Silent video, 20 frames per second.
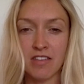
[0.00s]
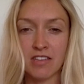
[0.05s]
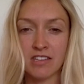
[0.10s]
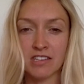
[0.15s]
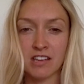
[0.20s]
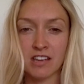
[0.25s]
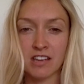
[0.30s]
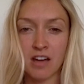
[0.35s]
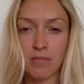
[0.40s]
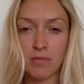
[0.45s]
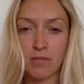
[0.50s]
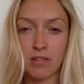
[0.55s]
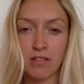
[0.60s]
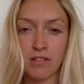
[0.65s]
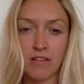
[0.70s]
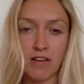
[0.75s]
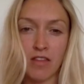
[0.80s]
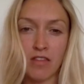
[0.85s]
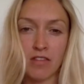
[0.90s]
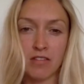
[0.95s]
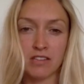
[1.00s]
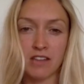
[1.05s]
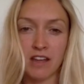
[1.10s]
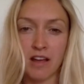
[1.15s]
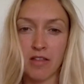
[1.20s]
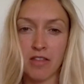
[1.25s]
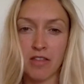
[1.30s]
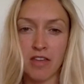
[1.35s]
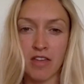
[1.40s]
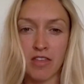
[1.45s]
there's a couple of others
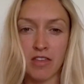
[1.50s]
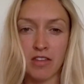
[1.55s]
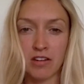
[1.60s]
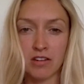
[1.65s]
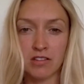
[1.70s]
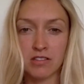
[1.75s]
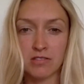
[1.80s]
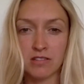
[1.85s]
out there that are